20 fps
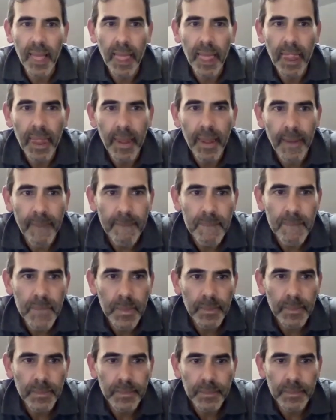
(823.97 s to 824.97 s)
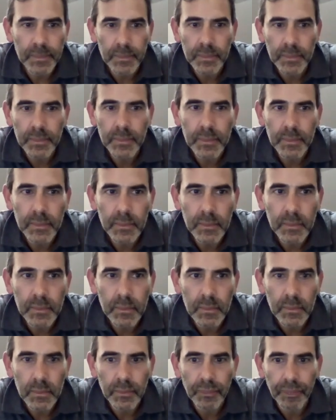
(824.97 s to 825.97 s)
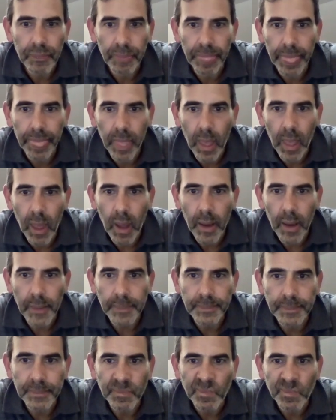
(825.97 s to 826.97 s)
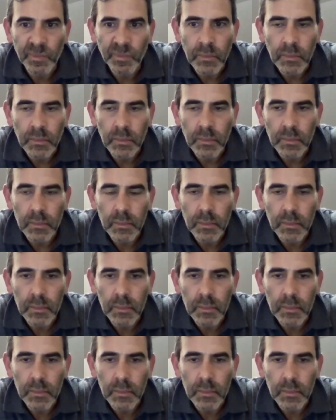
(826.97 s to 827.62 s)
The person shown says nothing.